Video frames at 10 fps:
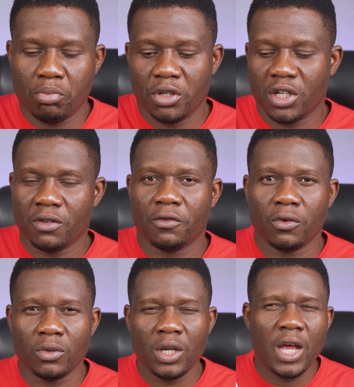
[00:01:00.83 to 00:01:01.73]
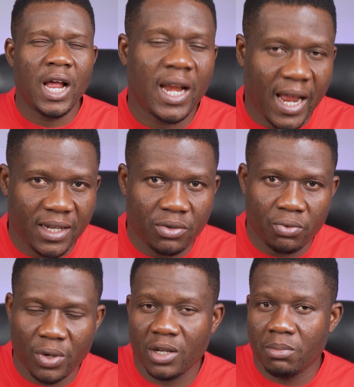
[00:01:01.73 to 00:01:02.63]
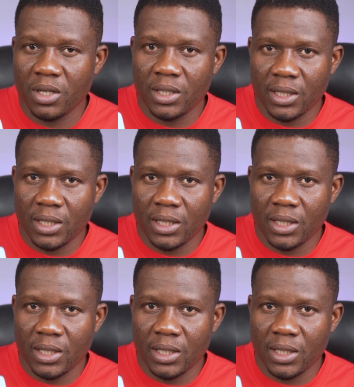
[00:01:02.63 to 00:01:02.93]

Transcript: budget phone like the Redmi